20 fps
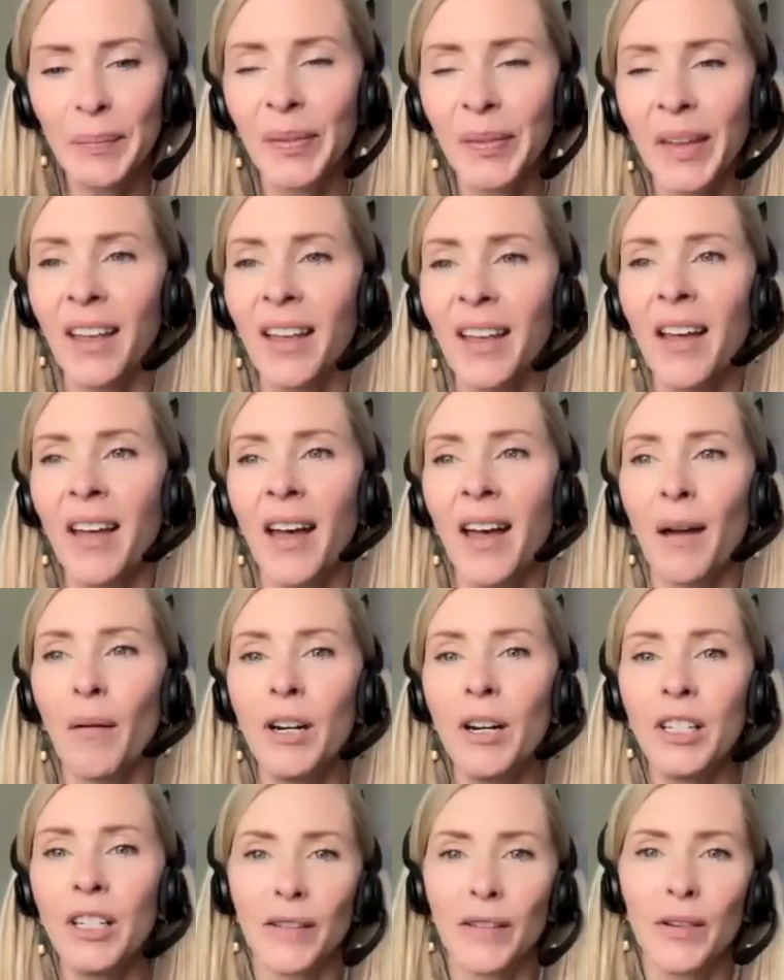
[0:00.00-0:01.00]
I'm going
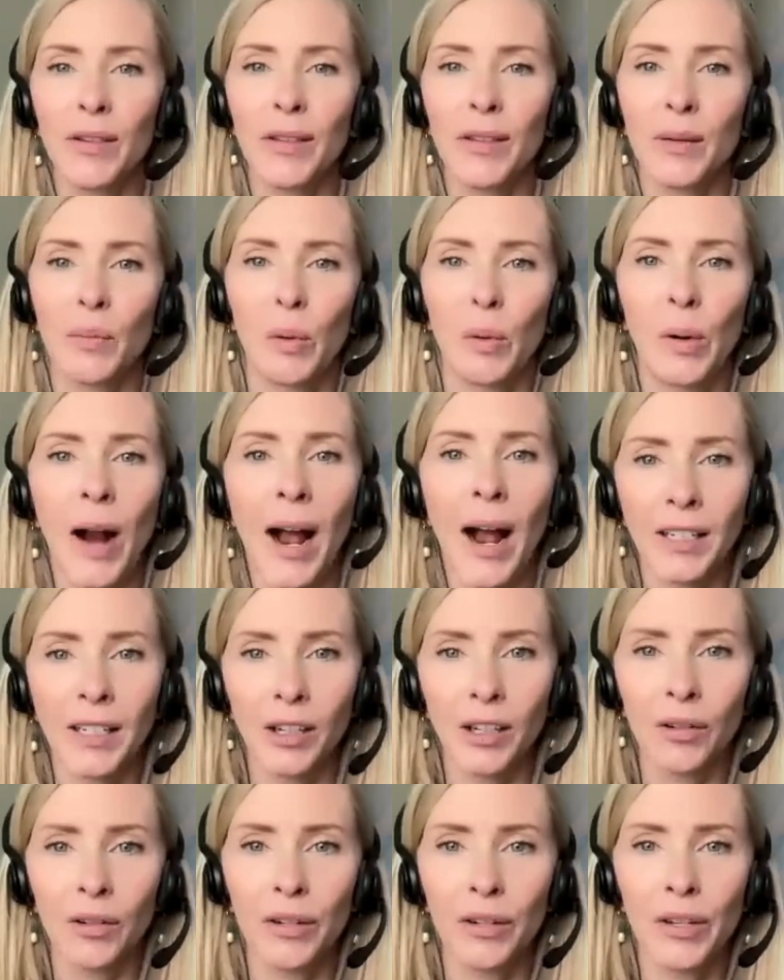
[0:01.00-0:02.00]
to just give you some
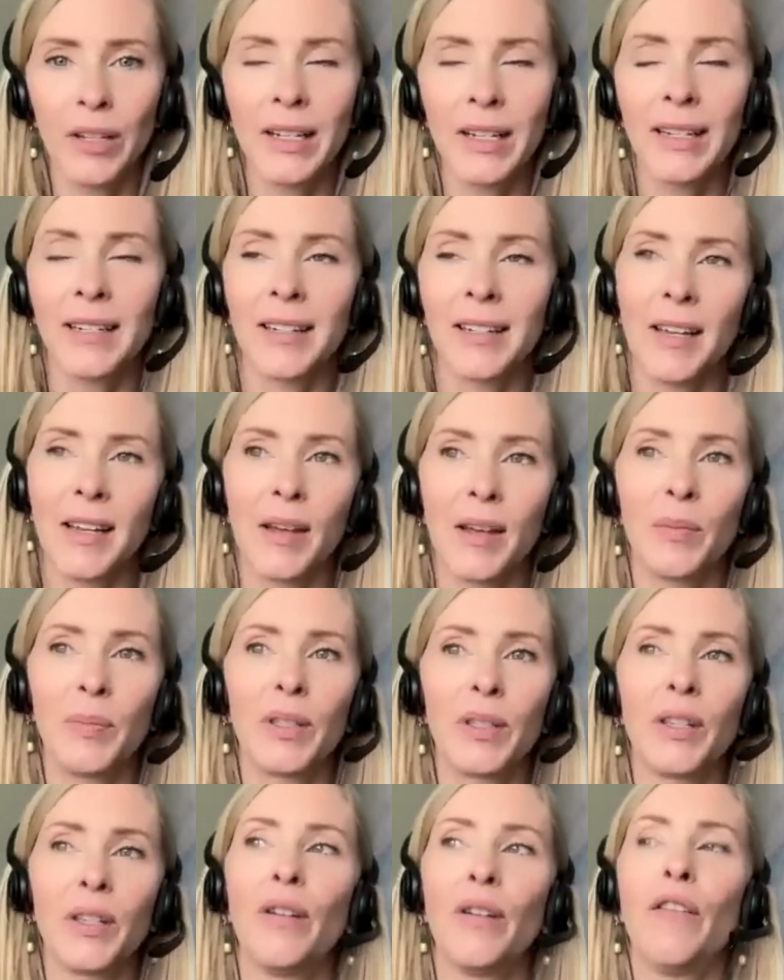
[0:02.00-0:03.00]
practical
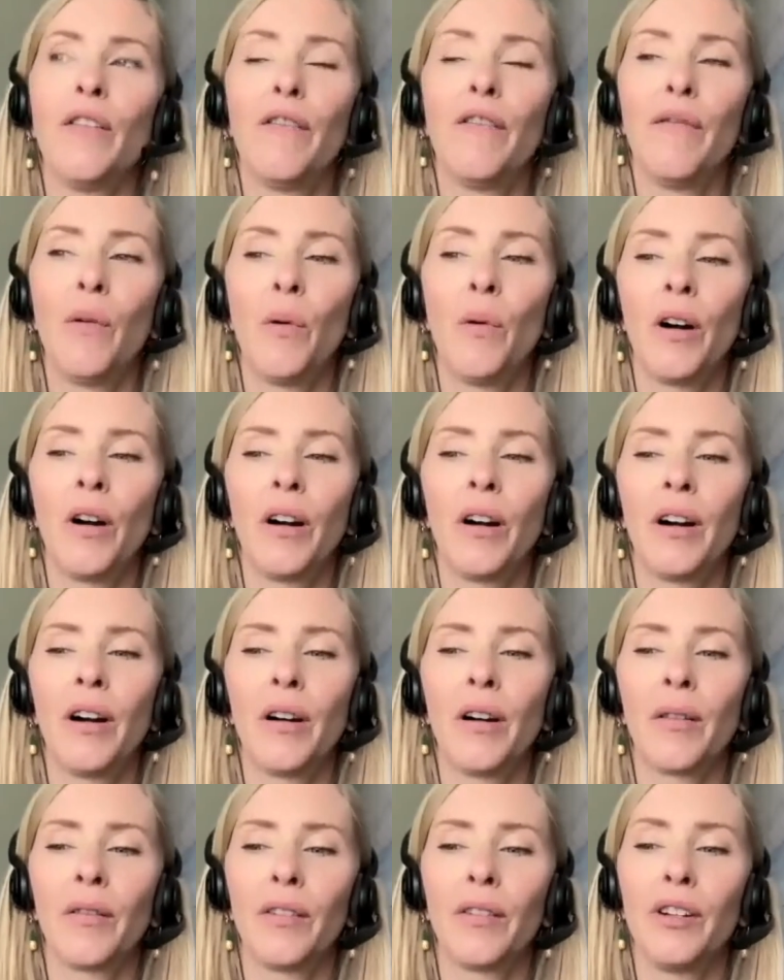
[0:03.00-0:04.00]
tips
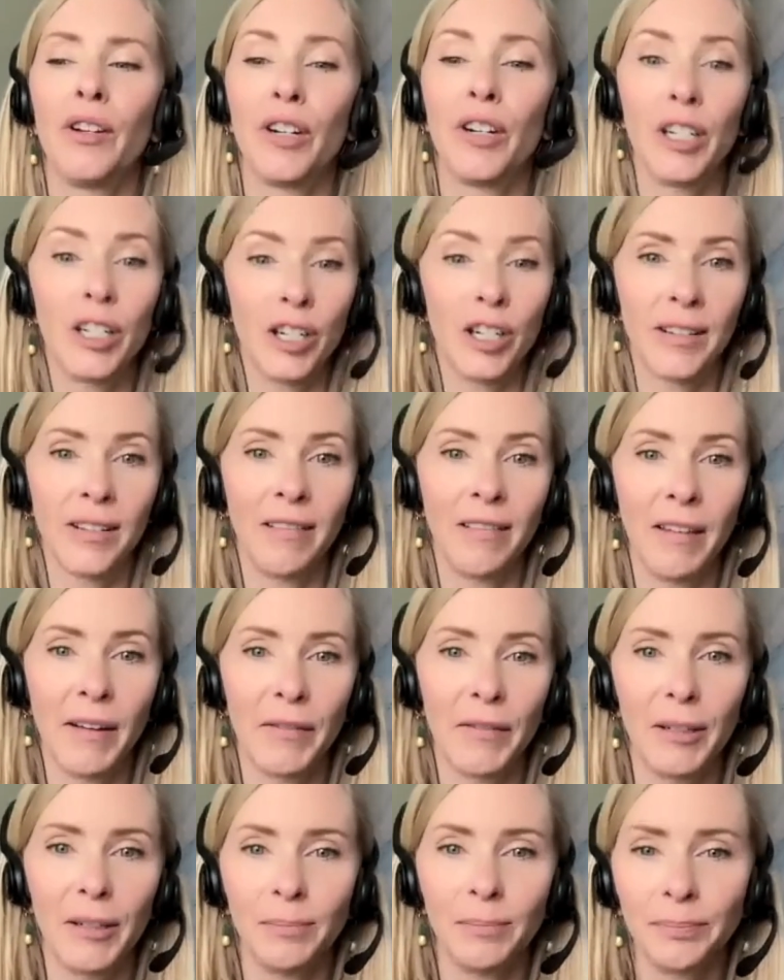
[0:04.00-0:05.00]
for nourishing the
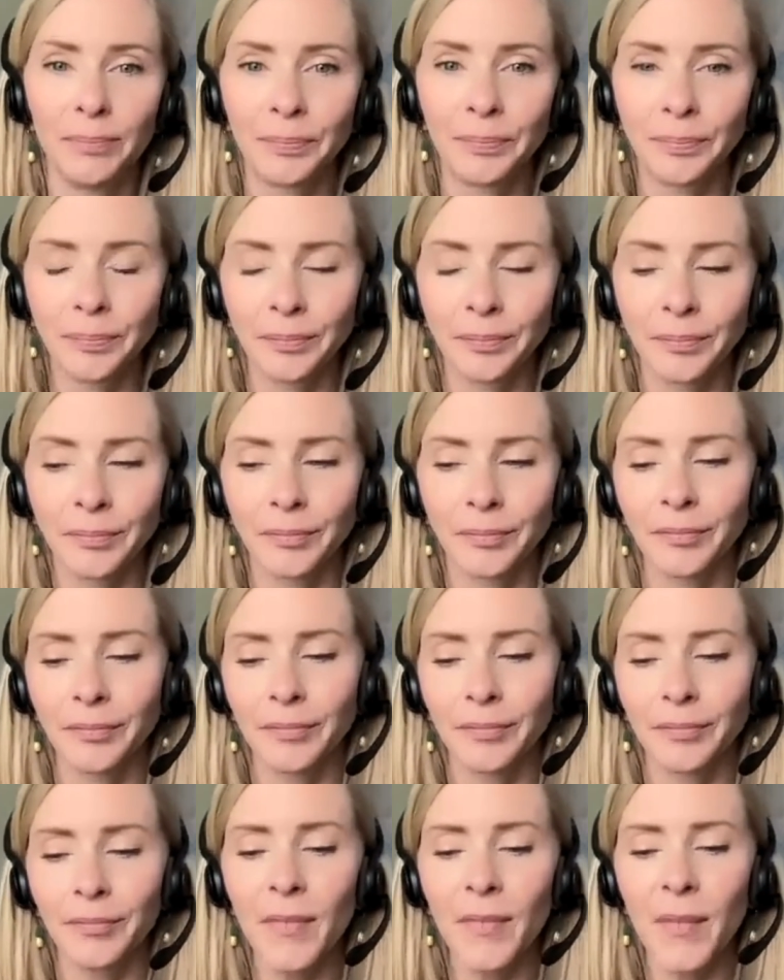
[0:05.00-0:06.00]
liver
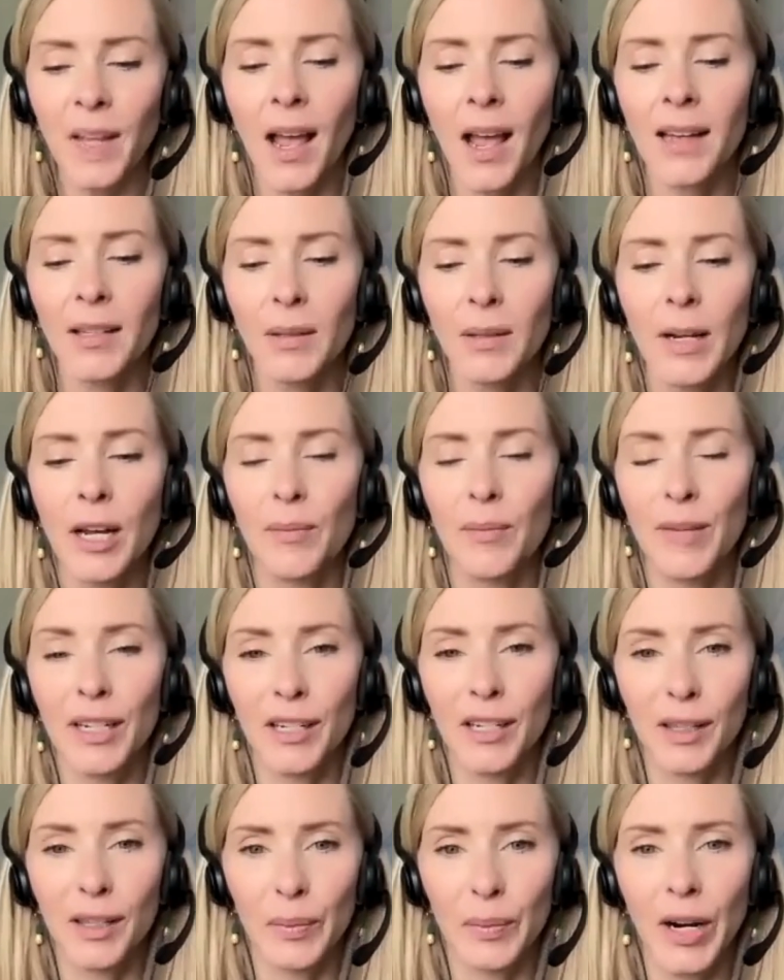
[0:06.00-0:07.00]
as we come
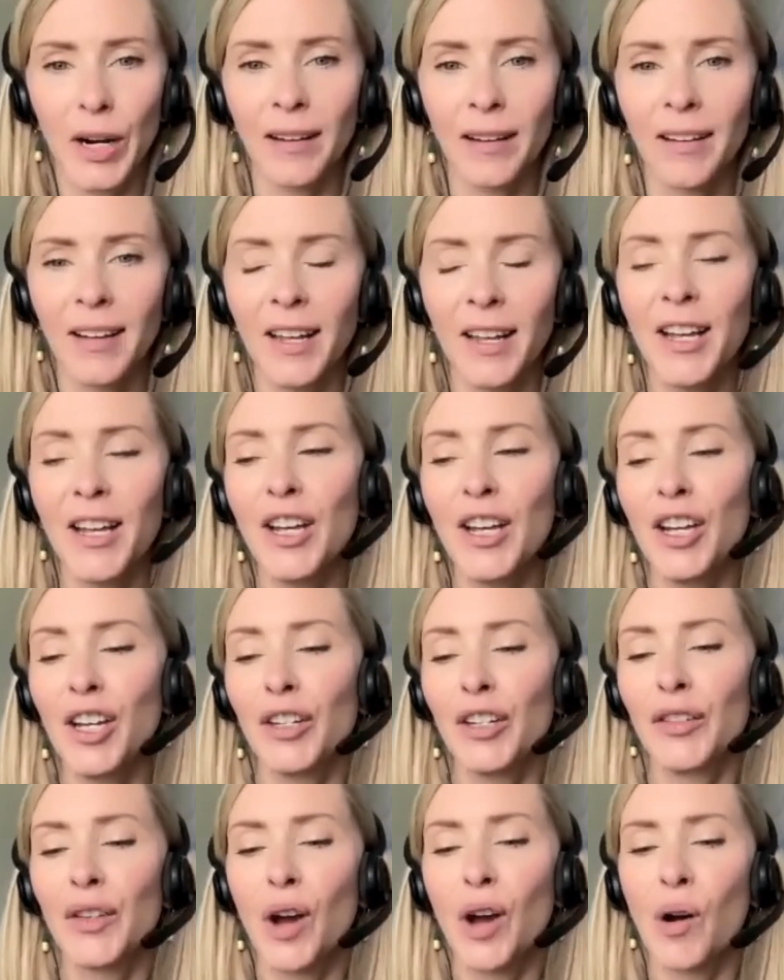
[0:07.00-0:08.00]
into spring.
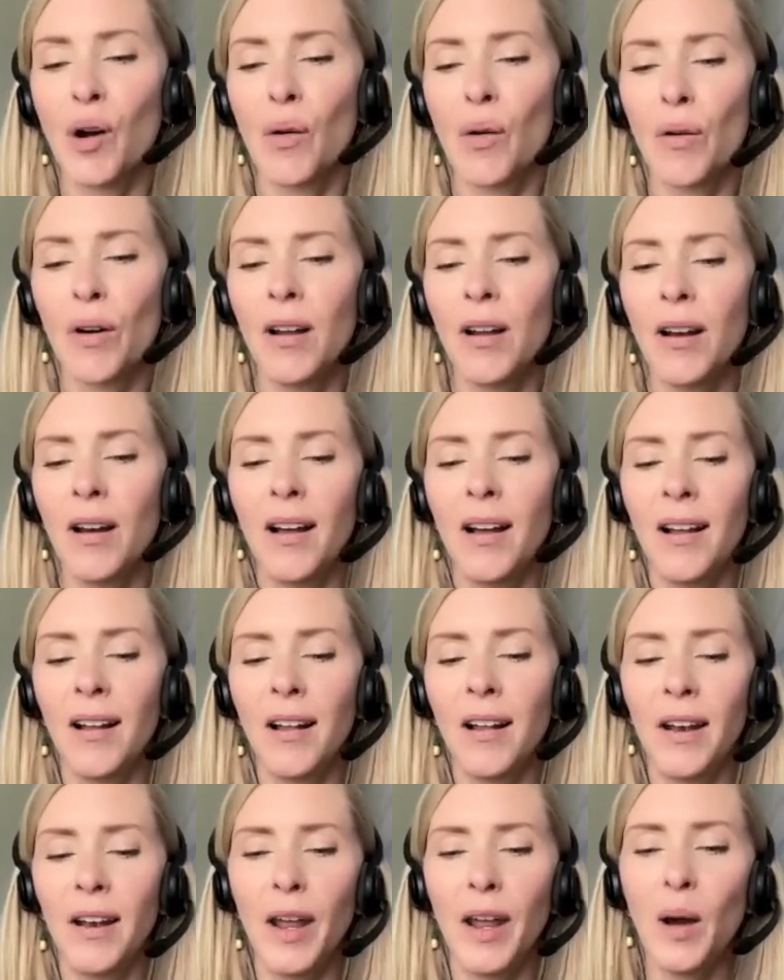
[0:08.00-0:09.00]
So,
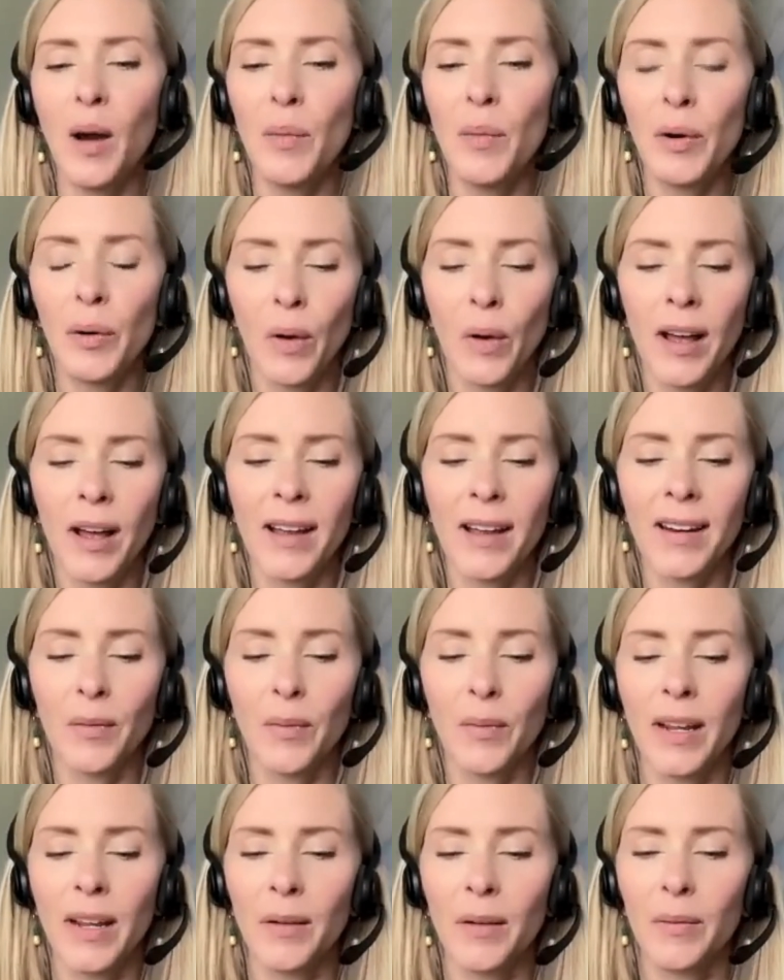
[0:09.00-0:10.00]
number one,
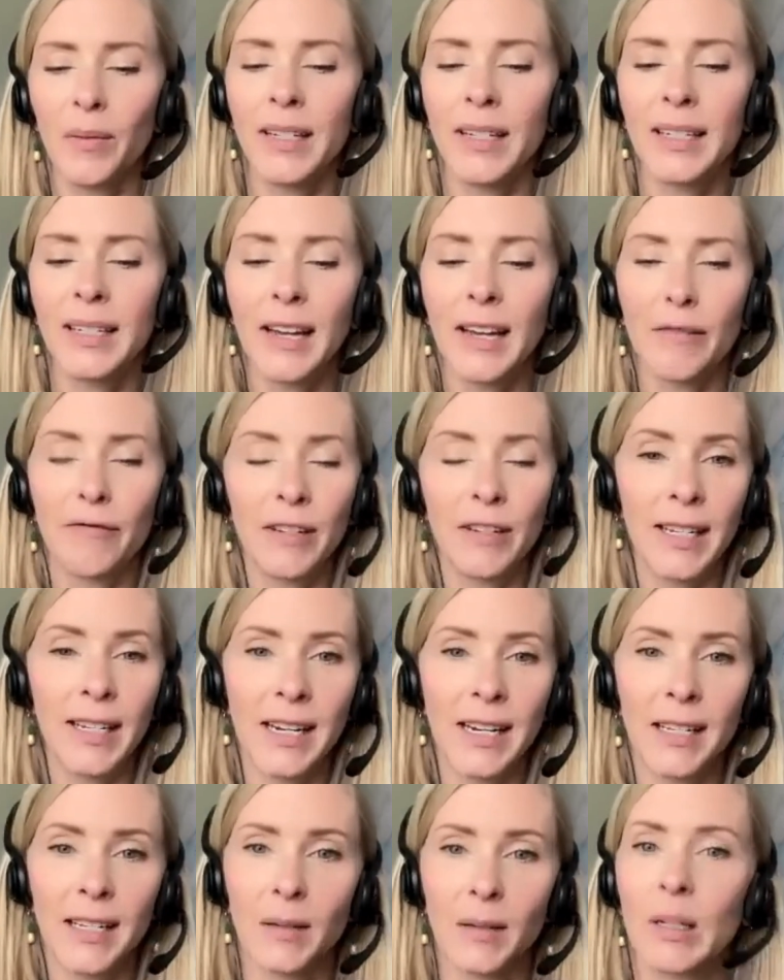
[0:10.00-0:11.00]
we definitely
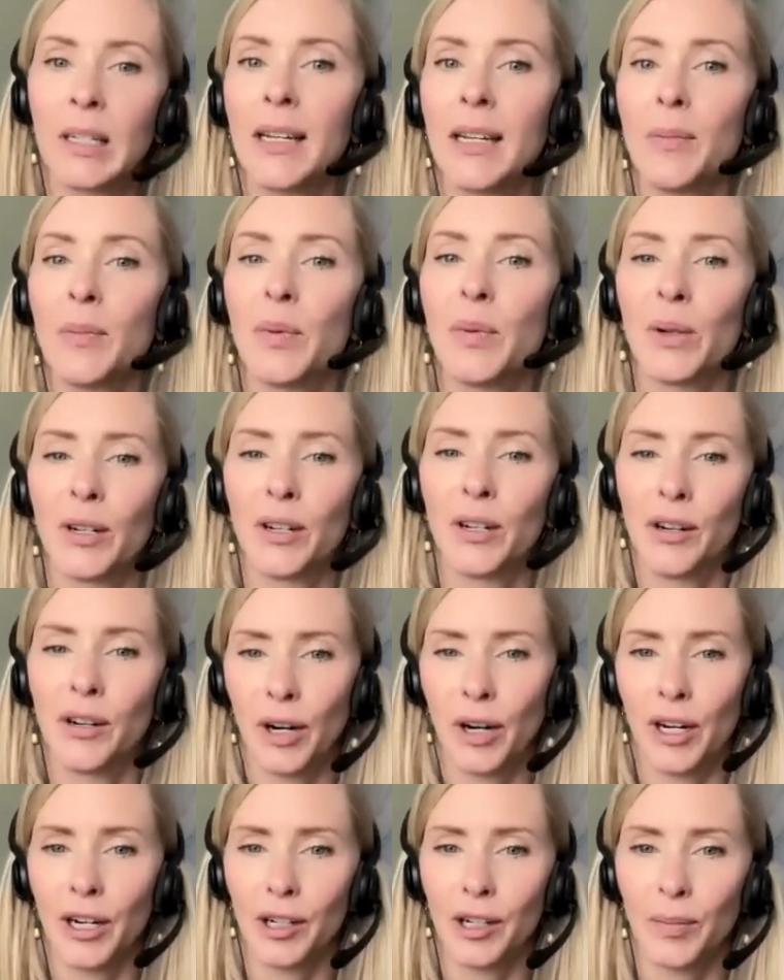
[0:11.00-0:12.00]
need some deep
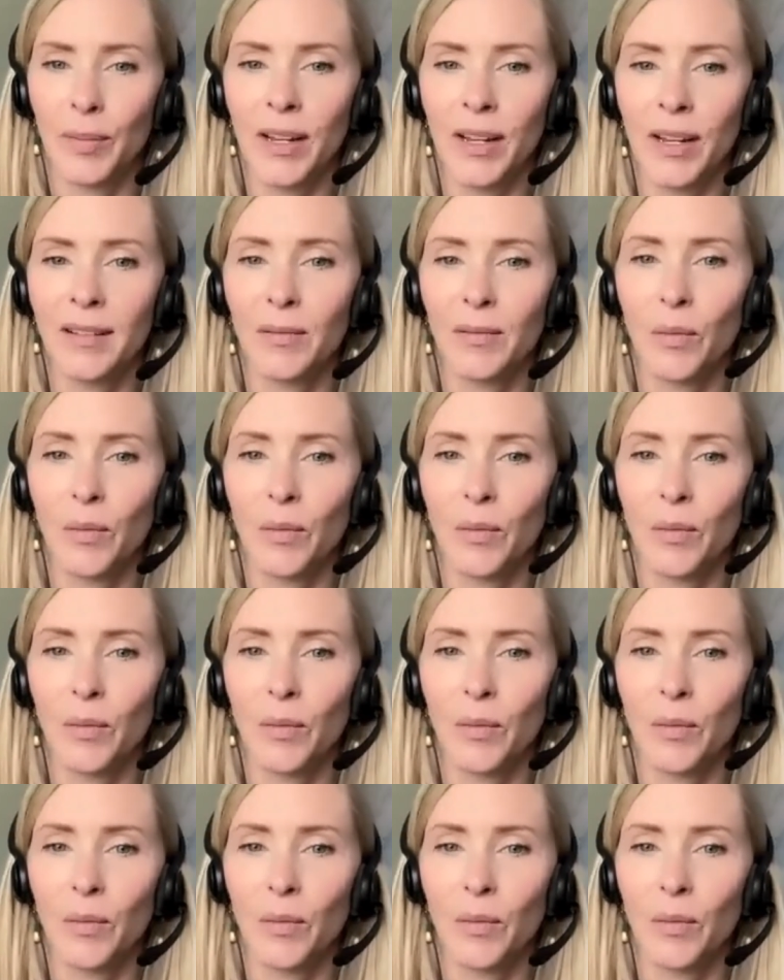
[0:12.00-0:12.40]
nourishment.